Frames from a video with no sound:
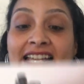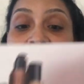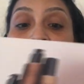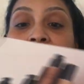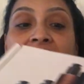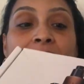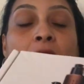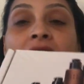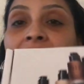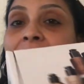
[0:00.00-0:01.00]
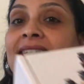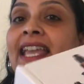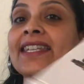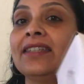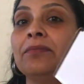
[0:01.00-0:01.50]
Now this box was
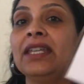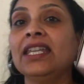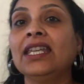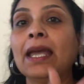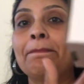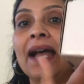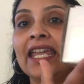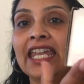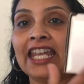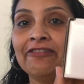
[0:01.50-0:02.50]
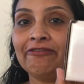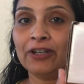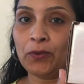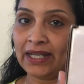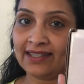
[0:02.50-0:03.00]
sent to me by
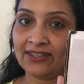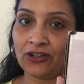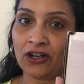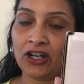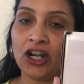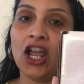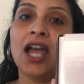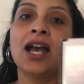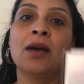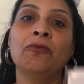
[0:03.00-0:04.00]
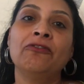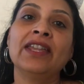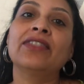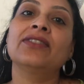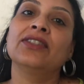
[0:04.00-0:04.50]
Influenster
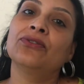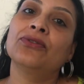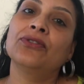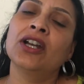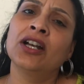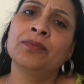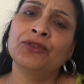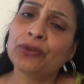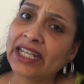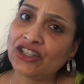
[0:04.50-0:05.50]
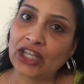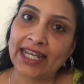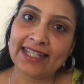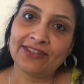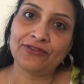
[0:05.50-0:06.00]
with the 3
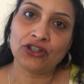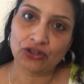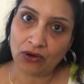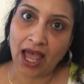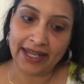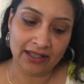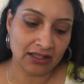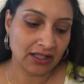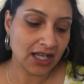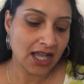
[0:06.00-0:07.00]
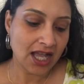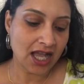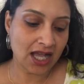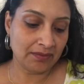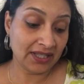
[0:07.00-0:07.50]
shades for trial.
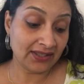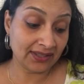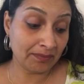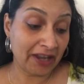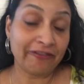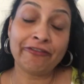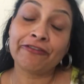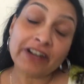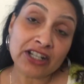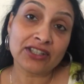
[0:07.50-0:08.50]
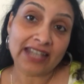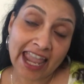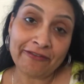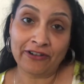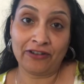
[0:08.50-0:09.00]
This is my first
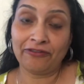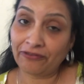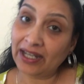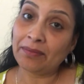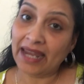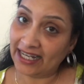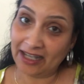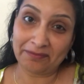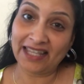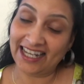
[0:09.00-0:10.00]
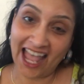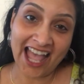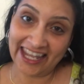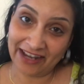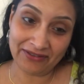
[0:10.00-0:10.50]
ever free makeup that
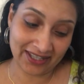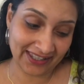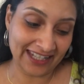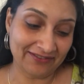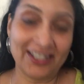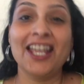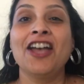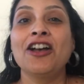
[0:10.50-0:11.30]
I have received